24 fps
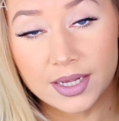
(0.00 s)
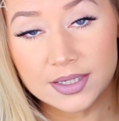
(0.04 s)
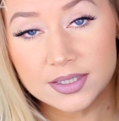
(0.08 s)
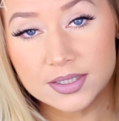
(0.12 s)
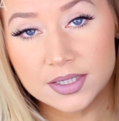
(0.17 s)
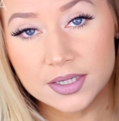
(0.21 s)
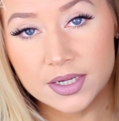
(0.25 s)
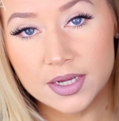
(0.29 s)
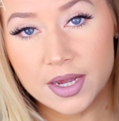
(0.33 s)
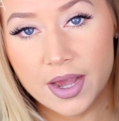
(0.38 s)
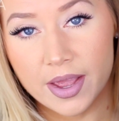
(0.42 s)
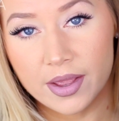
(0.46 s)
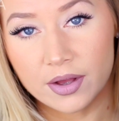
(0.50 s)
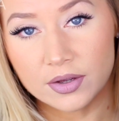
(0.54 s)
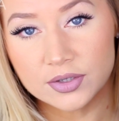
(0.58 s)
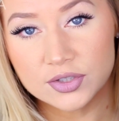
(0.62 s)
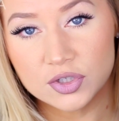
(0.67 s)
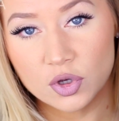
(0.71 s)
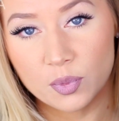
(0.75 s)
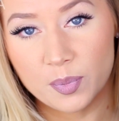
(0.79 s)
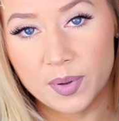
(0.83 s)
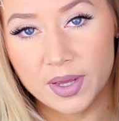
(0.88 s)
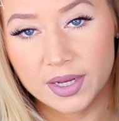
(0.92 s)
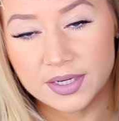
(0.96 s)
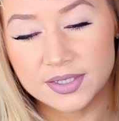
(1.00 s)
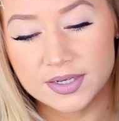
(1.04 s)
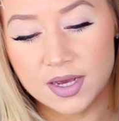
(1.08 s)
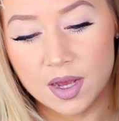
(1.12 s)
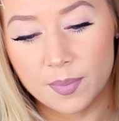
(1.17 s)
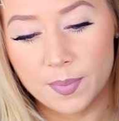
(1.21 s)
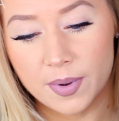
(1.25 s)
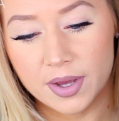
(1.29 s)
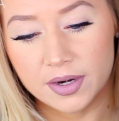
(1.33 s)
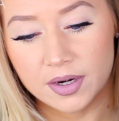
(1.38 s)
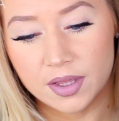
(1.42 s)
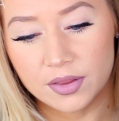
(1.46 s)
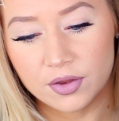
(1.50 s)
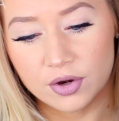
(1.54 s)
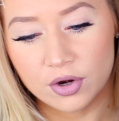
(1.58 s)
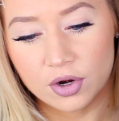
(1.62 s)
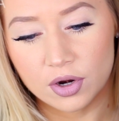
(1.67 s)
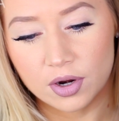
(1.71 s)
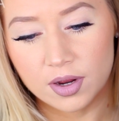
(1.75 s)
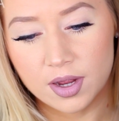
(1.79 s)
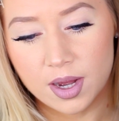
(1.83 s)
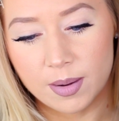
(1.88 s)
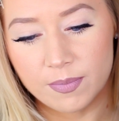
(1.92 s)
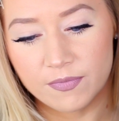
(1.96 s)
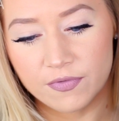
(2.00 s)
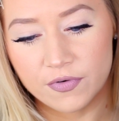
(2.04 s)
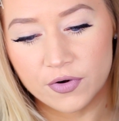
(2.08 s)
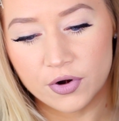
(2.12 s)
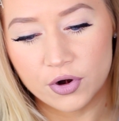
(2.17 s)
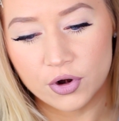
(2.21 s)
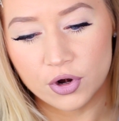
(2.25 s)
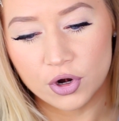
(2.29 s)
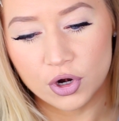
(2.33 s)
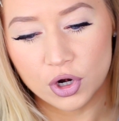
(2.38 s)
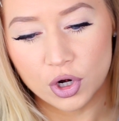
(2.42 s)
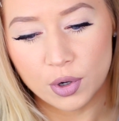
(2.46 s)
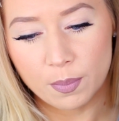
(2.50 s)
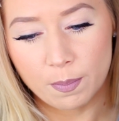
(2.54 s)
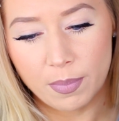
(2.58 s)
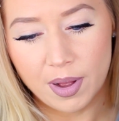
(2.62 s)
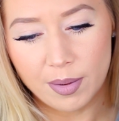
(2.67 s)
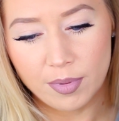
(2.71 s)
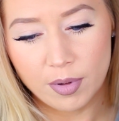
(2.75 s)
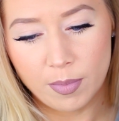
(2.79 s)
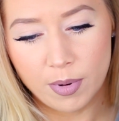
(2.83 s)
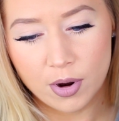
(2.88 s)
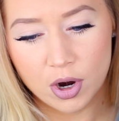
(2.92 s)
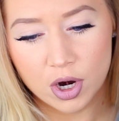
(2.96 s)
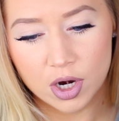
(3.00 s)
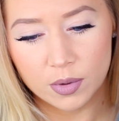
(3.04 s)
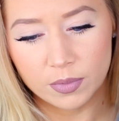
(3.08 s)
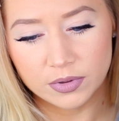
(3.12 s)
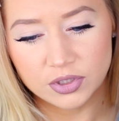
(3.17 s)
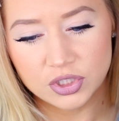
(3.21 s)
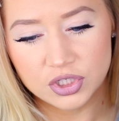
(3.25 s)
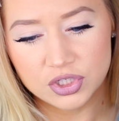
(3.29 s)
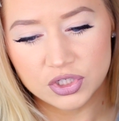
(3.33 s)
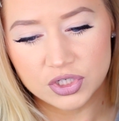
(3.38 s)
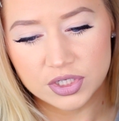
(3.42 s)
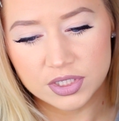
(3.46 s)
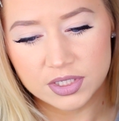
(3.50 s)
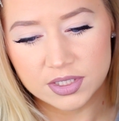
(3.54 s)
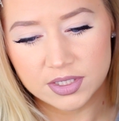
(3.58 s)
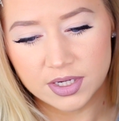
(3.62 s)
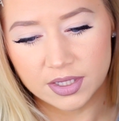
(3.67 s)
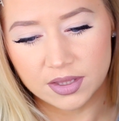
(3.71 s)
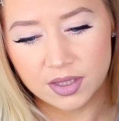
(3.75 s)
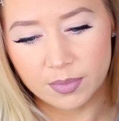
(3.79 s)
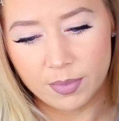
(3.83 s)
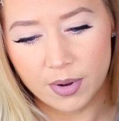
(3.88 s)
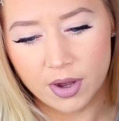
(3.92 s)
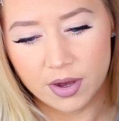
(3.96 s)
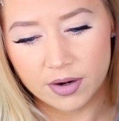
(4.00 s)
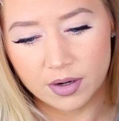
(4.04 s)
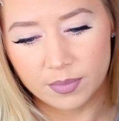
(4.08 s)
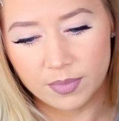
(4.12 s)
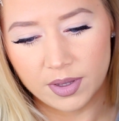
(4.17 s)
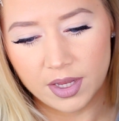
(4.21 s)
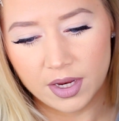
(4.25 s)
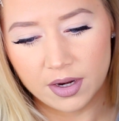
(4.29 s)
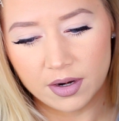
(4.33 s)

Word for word: Lastly, I also picked up another Comforter Bubble Bar, which is just at the bottom